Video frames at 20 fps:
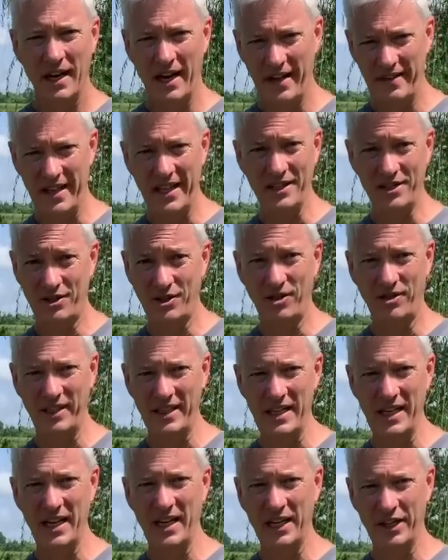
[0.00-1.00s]
And that's
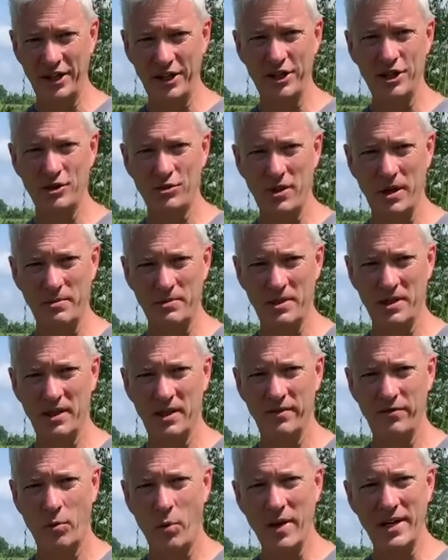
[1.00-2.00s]
certainly a good description
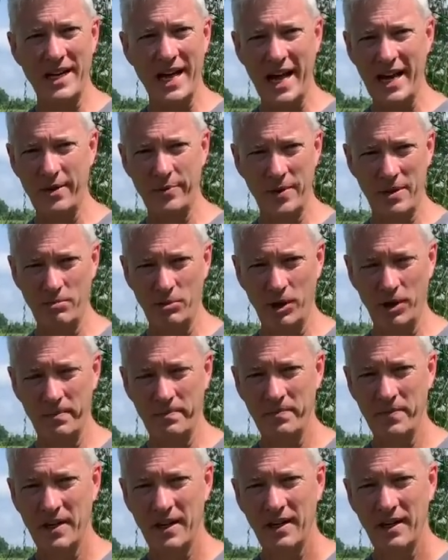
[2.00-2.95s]
of one kind of rebloom.